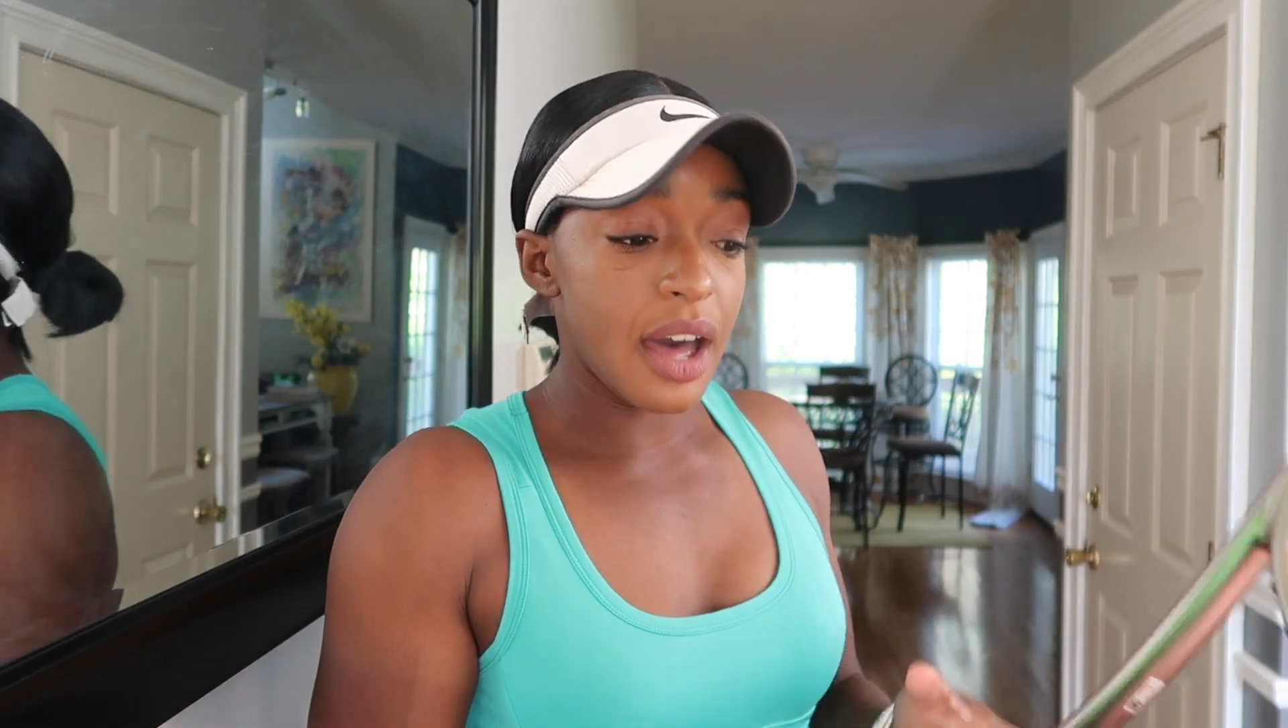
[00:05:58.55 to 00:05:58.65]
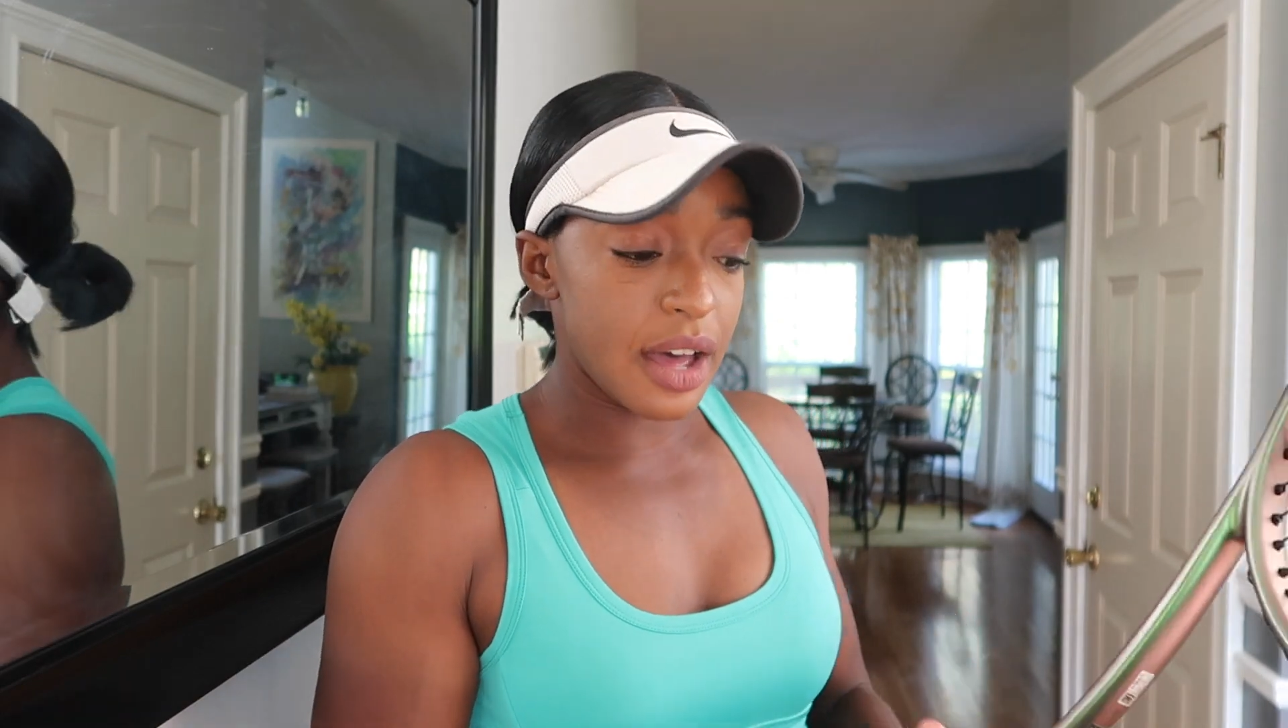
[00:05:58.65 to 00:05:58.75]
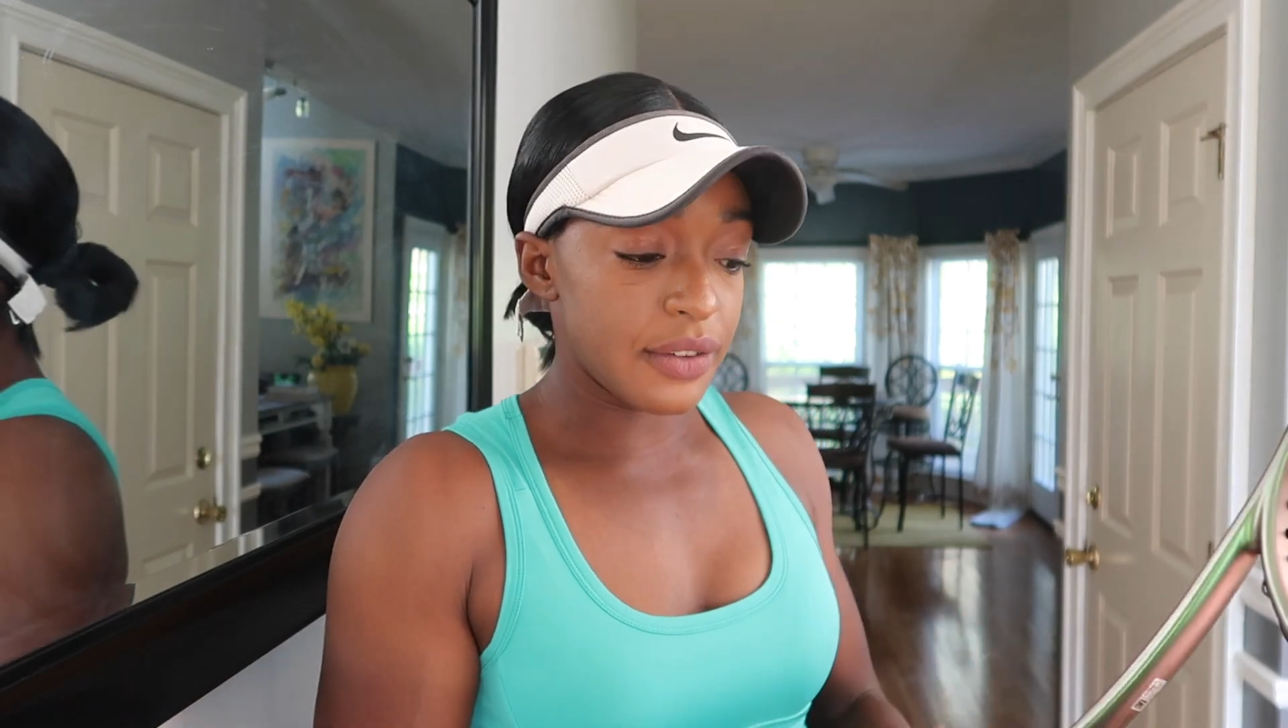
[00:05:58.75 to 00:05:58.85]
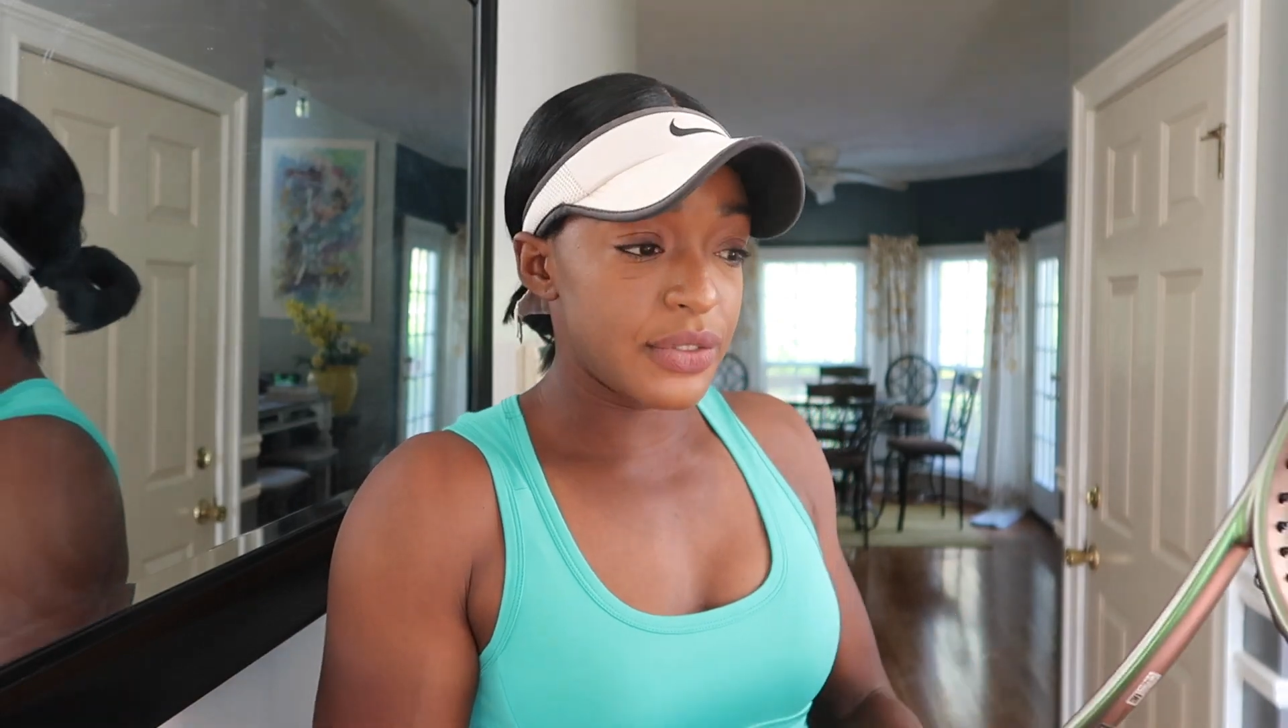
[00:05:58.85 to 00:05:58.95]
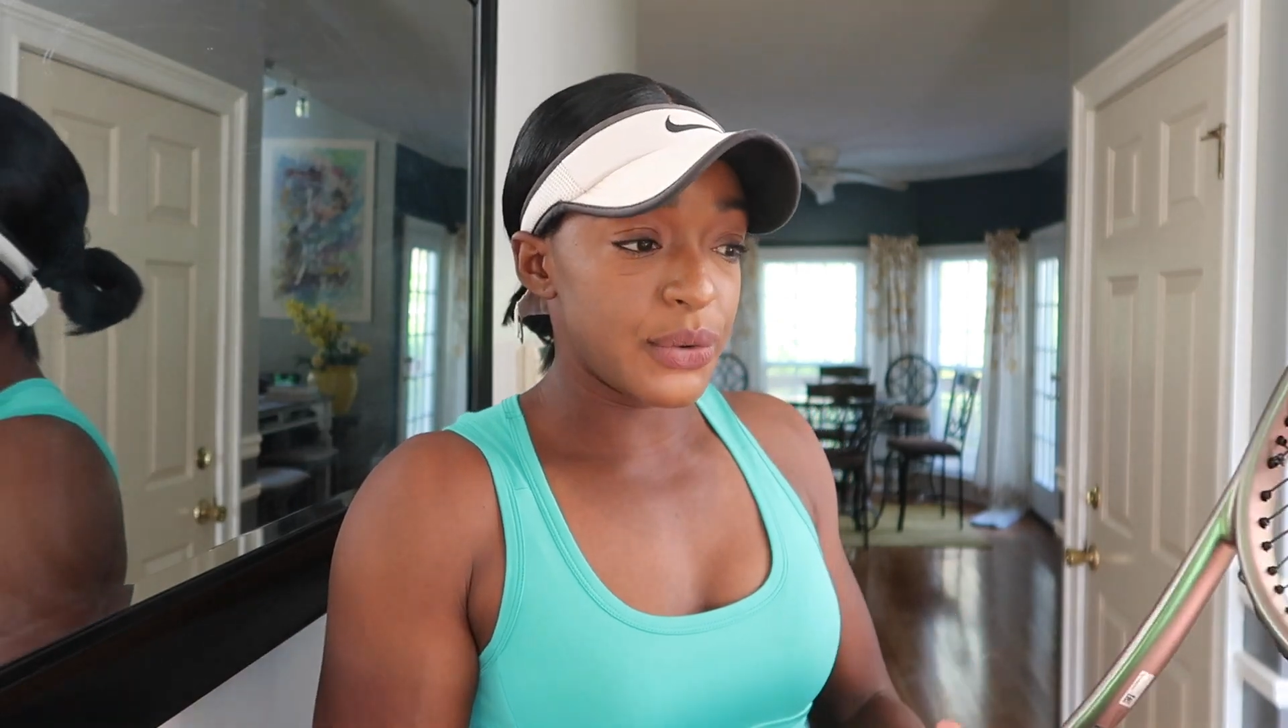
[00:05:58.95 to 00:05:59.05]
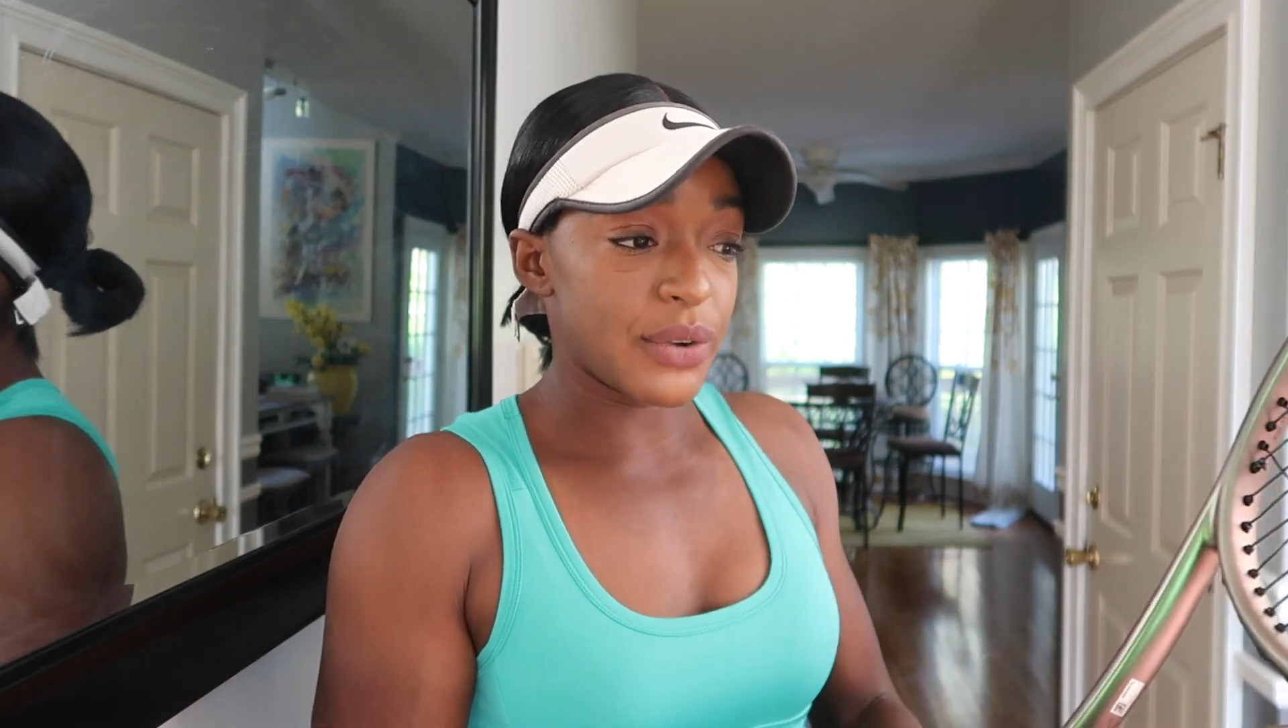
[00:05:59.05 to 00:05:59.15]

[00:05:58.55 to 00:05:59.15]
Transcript: of the